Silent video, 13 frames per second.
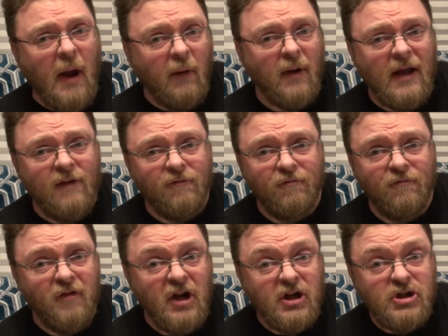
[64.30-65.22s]
berry
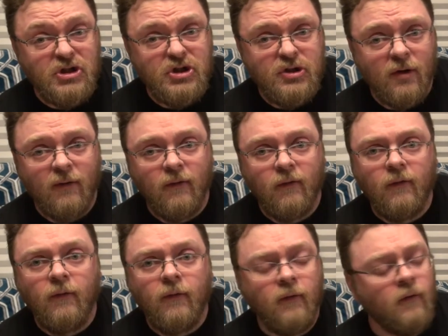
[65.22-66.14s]
finish.
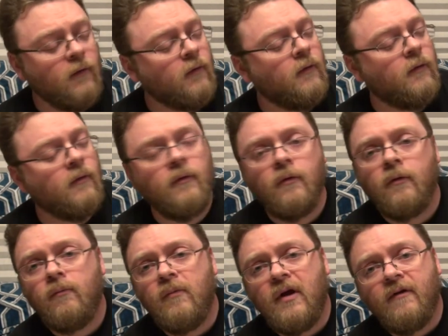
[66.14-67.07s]

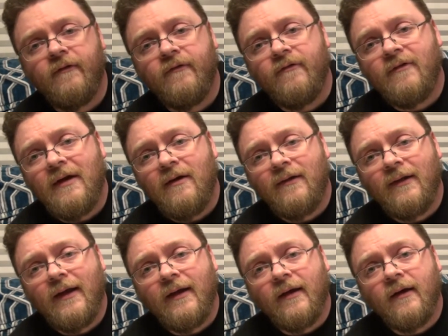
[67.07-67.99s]
Makes it sound
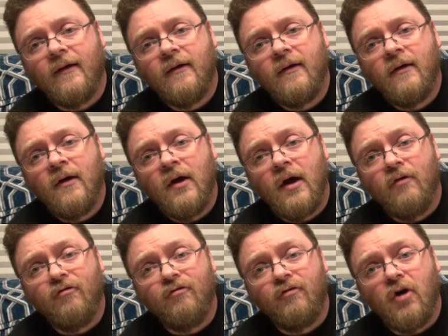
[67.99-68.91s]
like a,
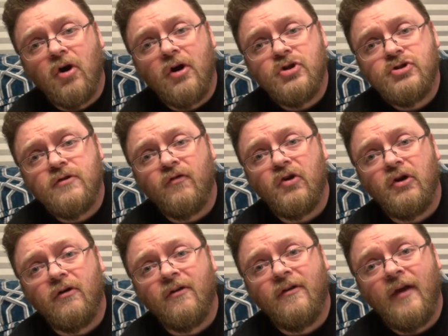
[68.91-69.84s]
a varnish for
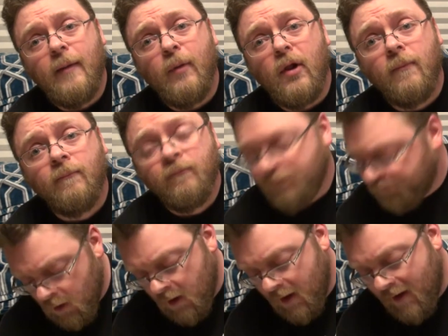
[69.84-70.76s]
your table.
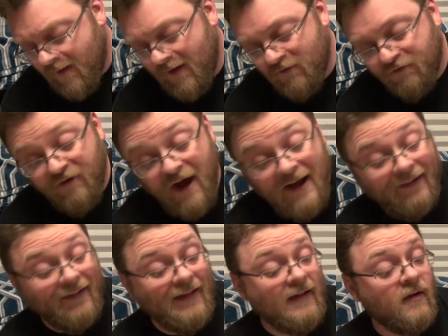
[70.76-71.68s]
And then
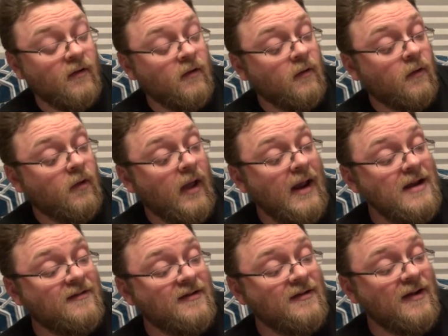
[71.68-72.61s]
finally,
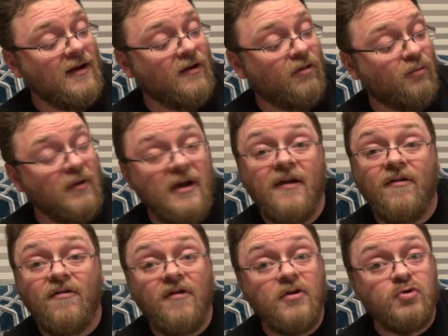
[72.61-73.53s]
1893
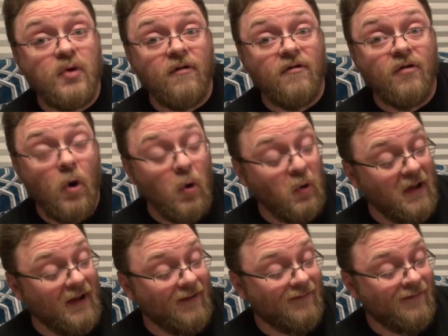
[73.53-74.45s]
Citrus
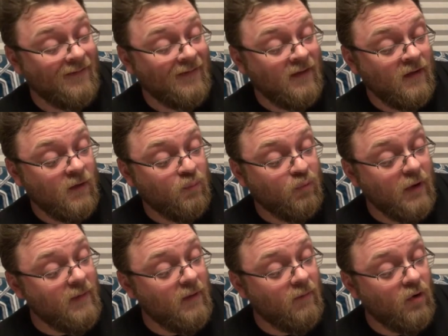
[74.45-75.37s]
Cola.
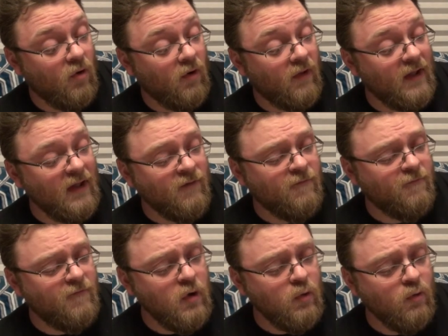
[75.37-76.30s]
Premium cola
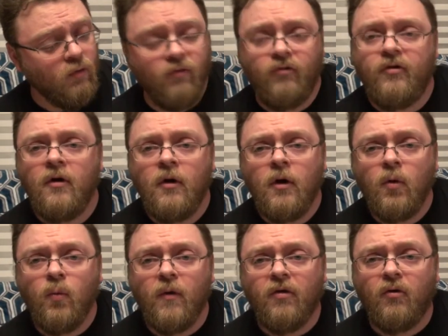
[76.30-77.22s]
infused
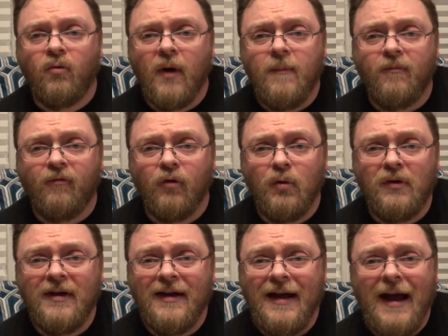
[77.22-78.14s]
with
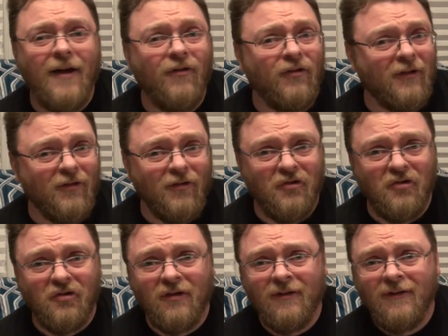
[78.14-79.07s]
grapefruit
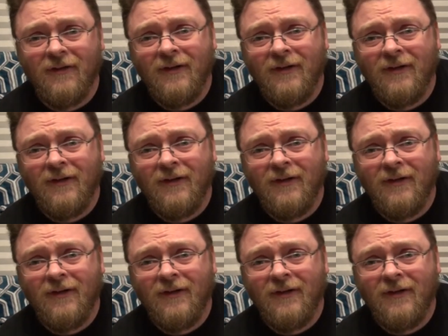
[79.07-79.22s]
essence.